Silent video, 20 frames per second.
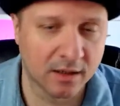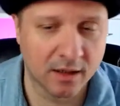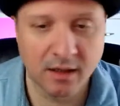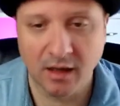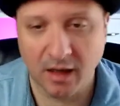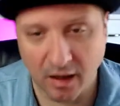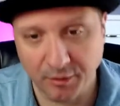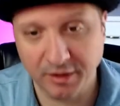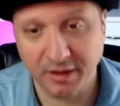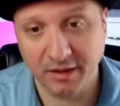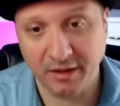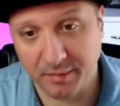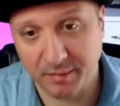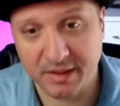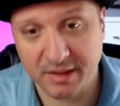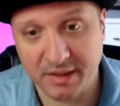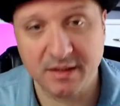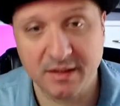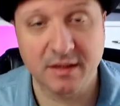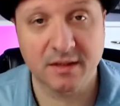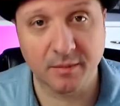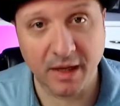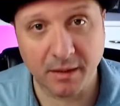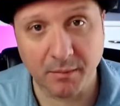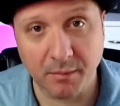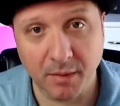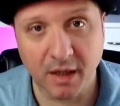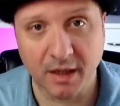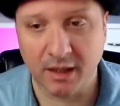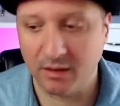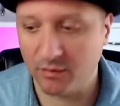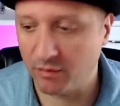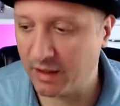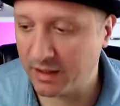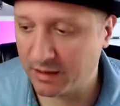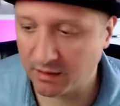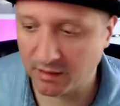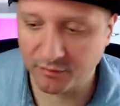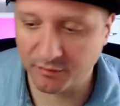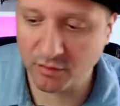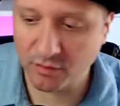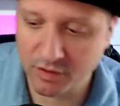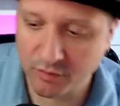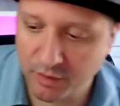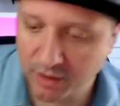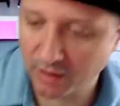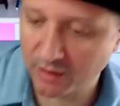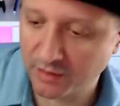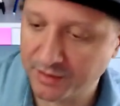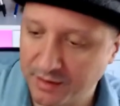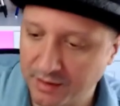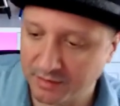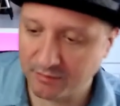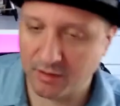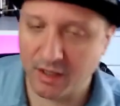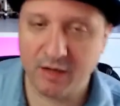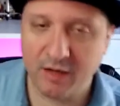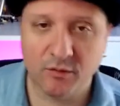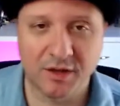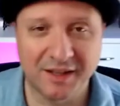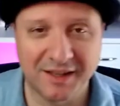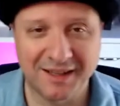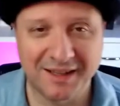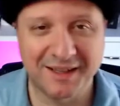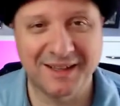I went into business to make money, right? Of course we all did, right?